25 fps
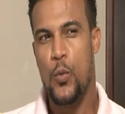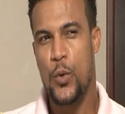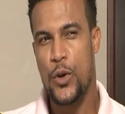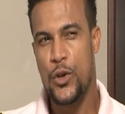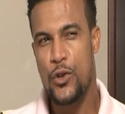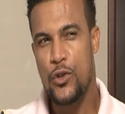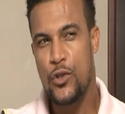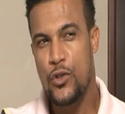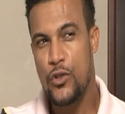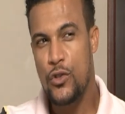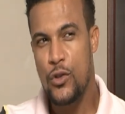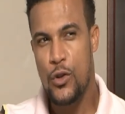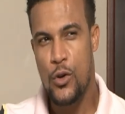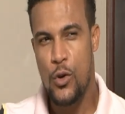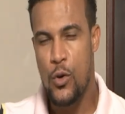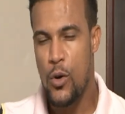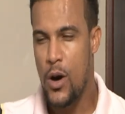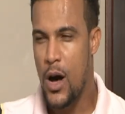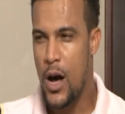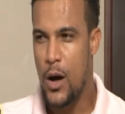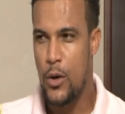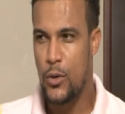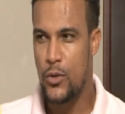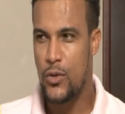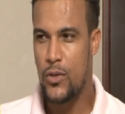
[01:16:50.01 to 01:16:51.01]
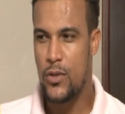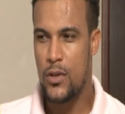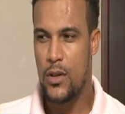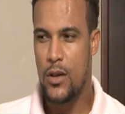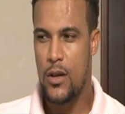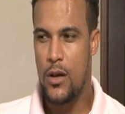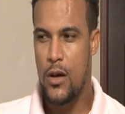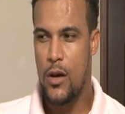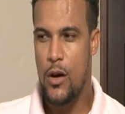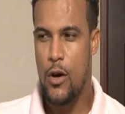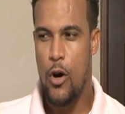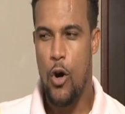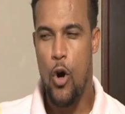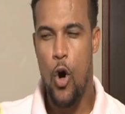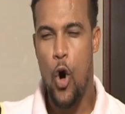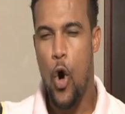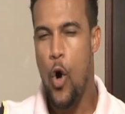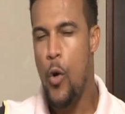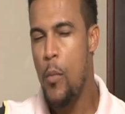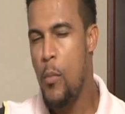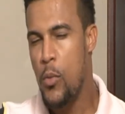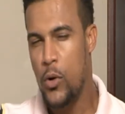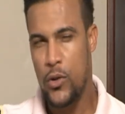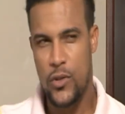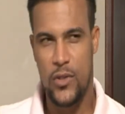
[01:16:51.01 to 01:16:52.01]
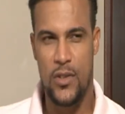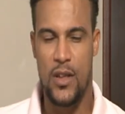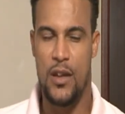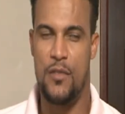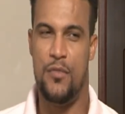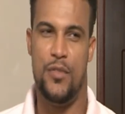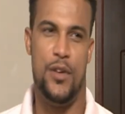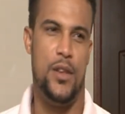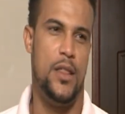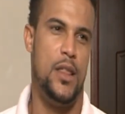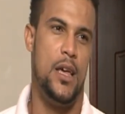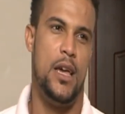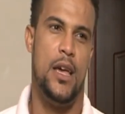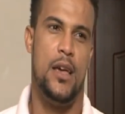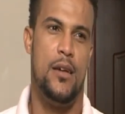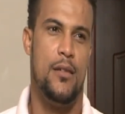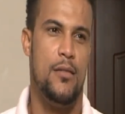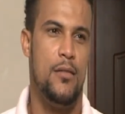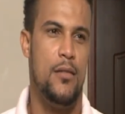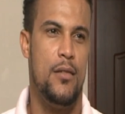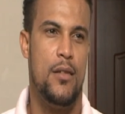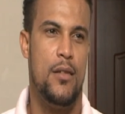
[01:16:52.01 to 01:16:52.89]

we used to go out almost every day.